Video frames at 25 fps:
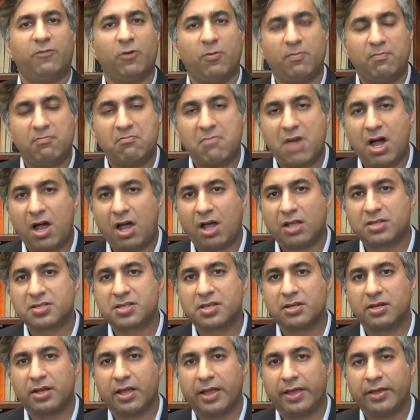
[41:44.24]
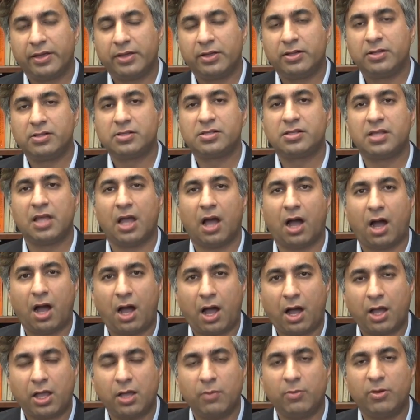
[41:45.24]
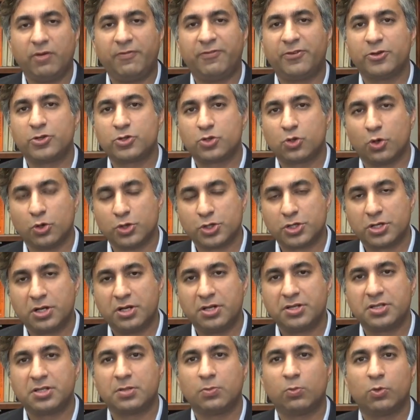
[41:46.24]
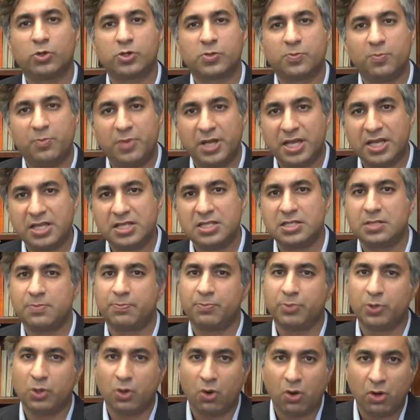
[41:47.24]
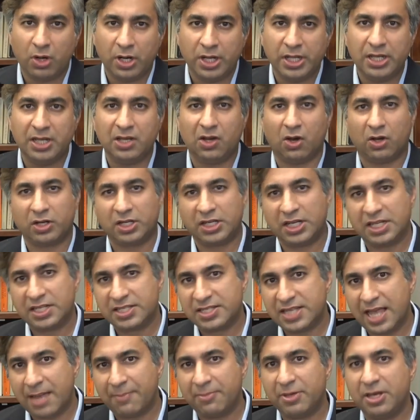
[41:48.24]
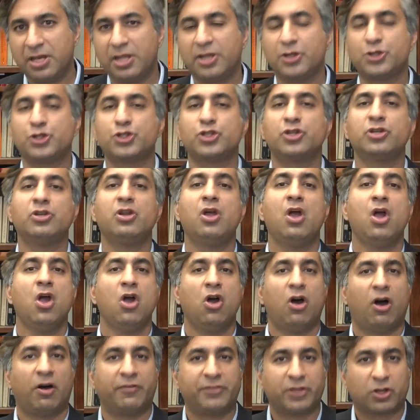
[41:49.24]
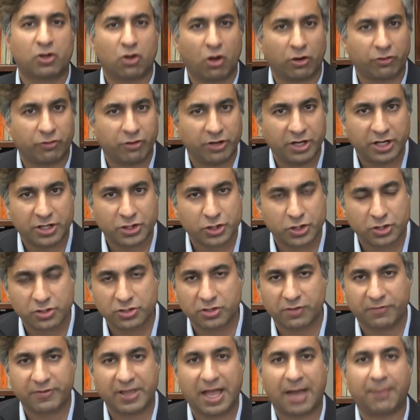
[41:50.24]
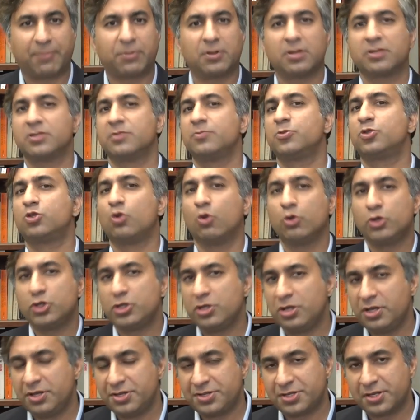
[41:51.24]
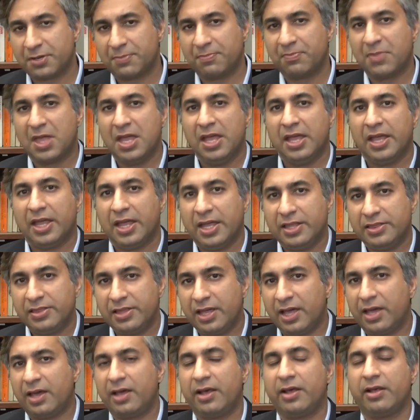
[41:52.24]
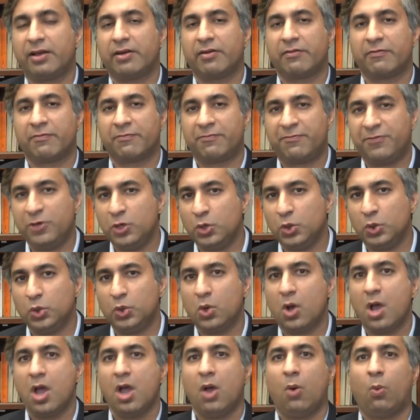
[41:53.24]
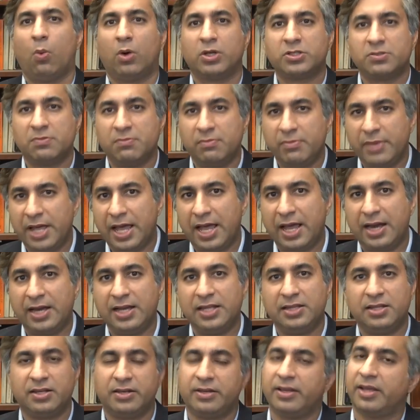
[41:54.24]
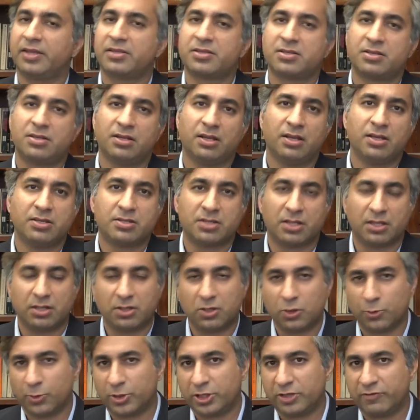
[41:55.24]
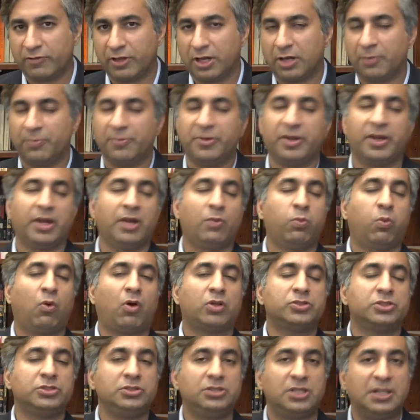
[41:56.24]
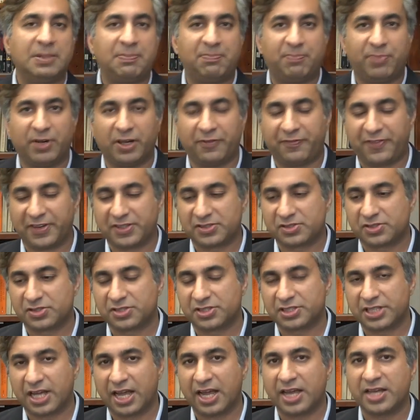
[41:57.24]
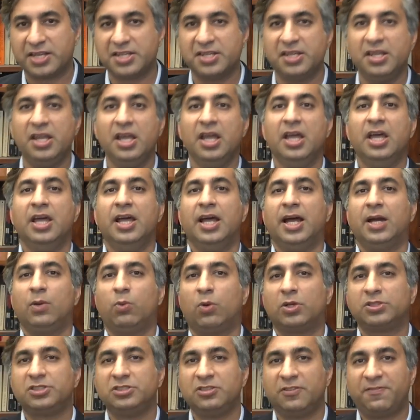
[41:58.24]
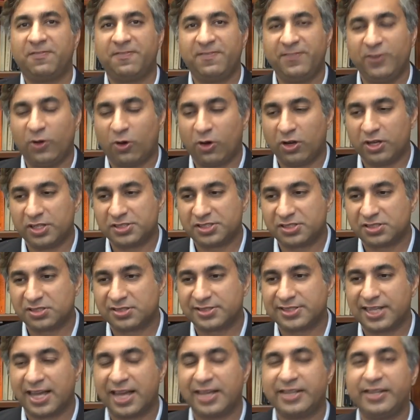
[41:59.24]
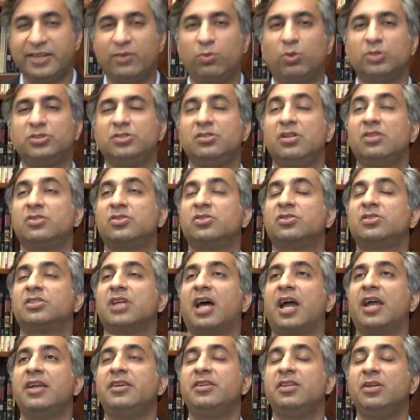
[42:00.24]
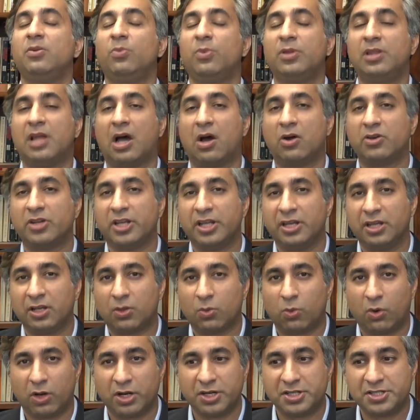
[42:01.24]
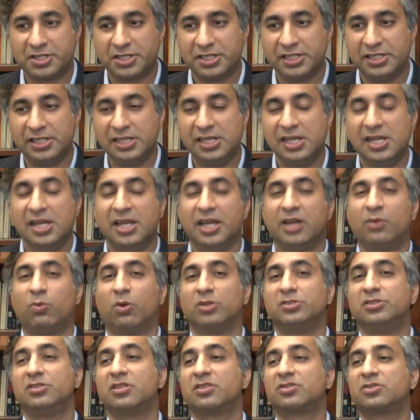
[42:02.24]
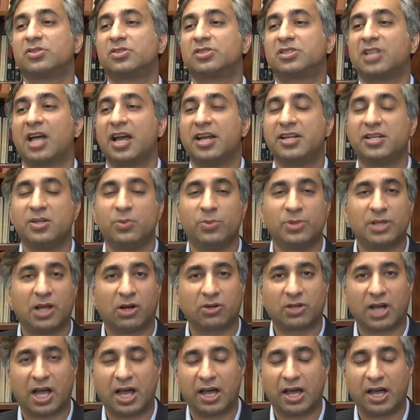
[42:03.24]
For Marx and Engels, the argument for socialism was based purely on an examination of the contradictions of capitalism. Socialism, in their view, was merely the next stage in human development. It wasn't a perfect society. It wasn't a flawless society. It wasn't a society without inequality. It wasn't a society without